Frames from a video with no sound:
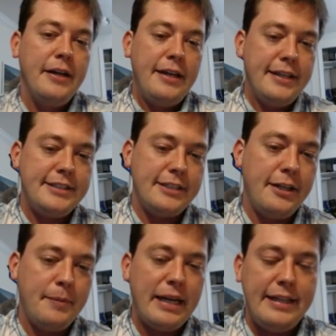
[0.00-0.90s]
it's
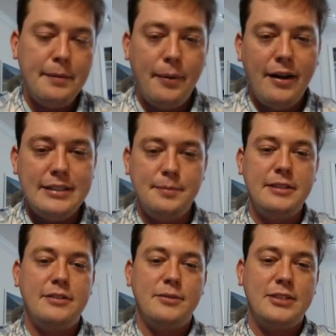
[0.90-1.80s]
I can't
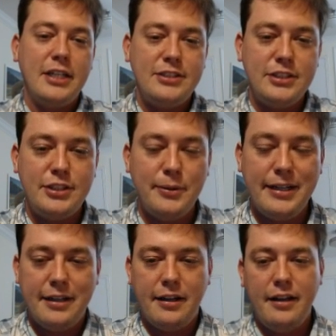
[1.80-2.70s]
possibly do justice to
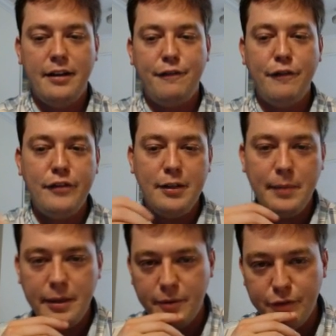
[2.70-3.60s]
it in a
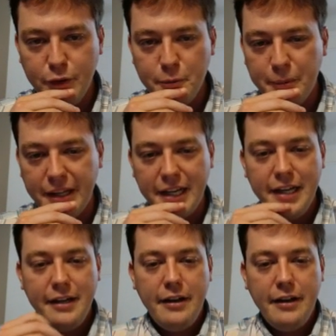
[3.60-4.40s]
15-minute review, but